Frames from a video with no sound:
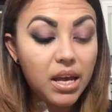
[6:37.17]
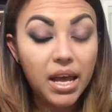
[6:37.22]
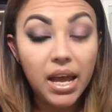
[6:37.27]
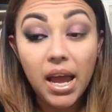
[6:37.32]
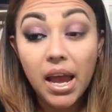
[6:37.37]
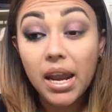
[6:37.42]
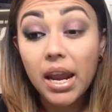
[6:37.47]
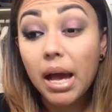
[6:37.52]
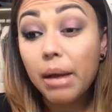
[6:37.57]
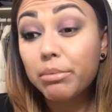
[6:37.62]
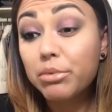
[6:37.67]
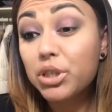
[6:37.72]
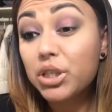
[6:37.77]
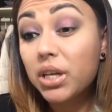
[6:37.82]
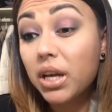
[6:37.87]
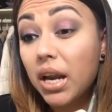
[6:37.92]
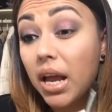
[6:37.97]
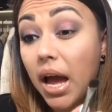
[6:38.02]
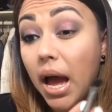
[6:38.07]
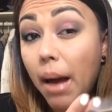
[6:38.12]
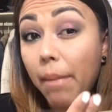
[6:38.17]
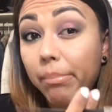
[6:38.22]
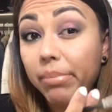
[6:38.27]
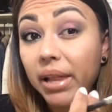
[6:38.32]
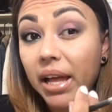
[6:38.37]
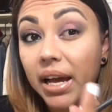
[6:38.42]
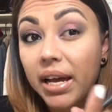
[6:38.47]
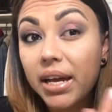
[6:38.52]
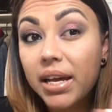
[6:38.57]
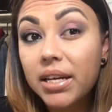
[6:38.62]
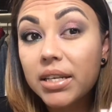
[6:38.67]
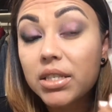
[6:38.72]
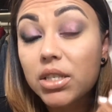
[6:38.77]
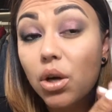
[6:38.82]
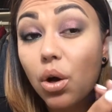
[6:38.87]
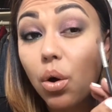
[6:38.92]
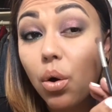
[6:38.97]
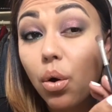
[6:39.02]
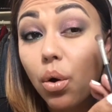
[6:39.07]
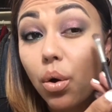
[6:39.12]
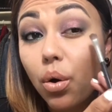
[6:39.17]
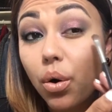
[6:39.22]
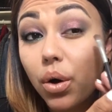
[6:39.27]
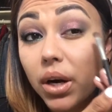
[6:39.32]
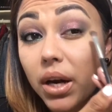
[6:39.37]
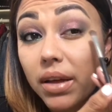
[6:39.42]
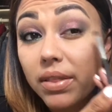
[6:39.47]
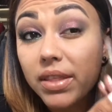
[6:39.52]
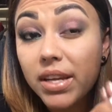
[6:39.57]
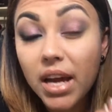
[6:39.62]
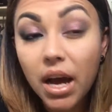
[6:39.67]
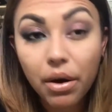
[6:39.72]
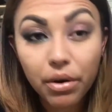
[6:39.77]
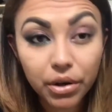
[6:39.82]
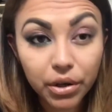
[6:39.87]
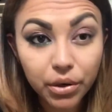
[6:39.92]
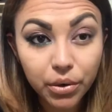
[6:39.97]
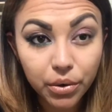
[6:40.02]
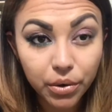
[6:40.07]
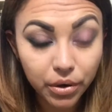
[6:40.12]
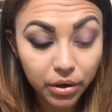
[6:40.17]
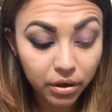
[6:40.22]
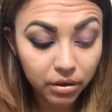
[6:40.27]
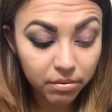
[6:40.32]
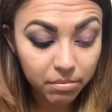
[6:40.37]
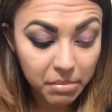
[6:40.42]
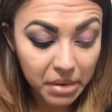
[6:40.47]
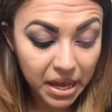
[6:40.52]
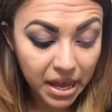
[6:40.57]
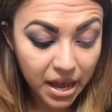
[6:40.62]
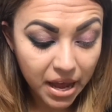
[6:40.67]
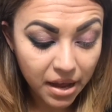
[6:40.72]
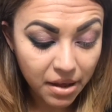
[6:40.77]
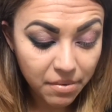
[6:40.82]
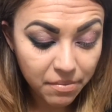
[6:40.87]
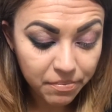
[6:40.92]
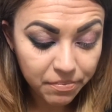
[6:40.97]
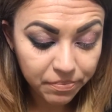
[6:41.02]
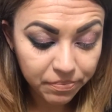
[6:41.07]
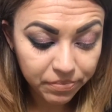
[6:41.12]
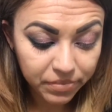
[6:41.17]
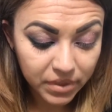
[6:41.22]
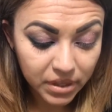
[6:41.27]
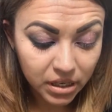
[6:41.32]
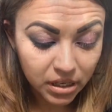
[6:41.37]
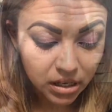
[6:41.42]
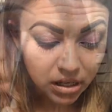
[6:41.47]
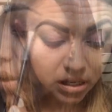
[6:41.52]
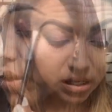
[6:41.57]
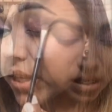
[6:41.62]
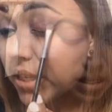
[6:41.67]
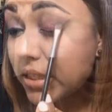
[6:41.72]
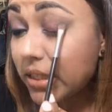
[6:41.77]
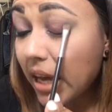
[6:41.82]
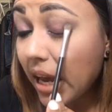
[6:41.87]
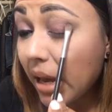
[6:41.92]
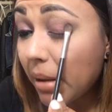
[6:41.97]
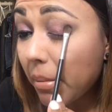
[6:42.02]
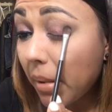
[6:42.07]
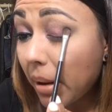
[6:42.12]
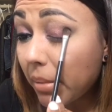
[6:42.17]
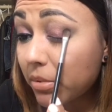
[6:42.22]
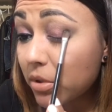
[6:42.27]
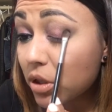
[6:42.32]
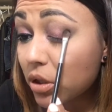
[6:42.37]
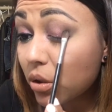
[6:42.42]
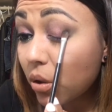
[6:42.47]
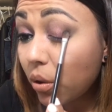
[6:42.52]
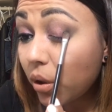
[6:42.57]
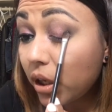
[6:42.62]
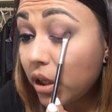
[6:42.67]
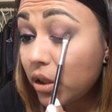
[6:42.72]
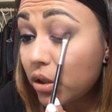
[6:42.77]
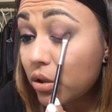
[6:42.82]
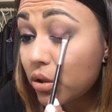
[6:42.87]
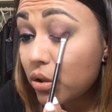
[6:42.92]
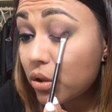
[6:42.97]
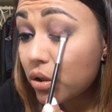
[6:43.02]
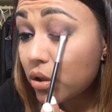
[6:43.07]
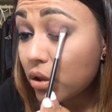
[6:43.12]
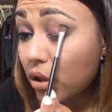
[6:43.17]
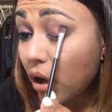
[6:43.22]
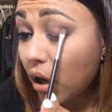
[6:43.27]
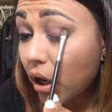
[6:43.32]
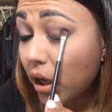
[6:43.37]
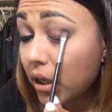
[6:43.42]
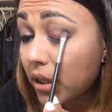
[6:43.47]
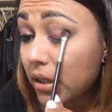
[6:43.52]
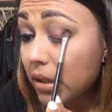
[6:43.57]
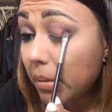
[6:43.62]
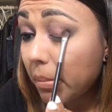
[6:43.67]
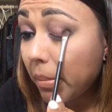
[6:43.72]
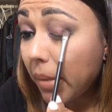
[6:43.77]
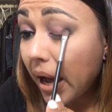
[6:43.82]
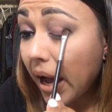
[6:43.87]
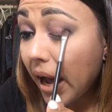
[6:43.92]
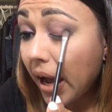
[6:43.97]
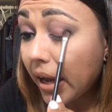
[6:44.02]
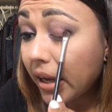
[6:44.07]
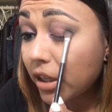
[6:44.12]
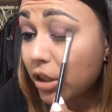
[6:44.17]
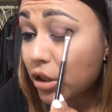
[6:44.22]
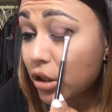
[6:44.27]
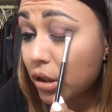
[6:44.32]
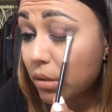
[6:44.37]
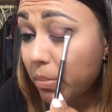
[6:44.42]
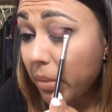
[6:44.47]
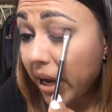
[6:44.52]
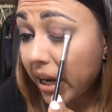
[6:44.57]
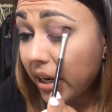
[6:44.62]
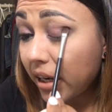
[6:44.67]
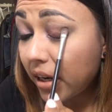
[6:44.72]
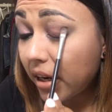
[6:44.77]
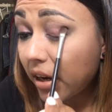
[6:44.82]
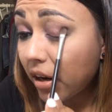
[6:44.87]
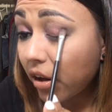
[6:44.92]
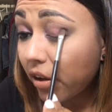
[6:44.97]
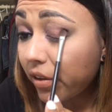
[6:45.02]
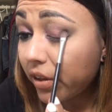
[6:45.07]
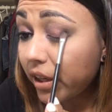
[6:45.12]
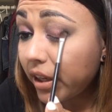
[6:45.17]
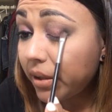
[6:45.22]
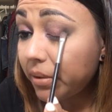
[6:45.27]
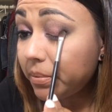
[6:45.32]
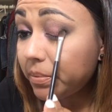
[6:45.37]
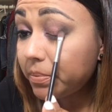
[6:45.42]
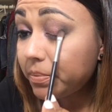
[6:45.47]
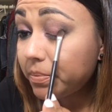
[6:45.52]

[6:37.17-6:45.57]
and I'm just gonna apply it on the outer corner of my eye. So the same, I'm just going to start by just patting it on there.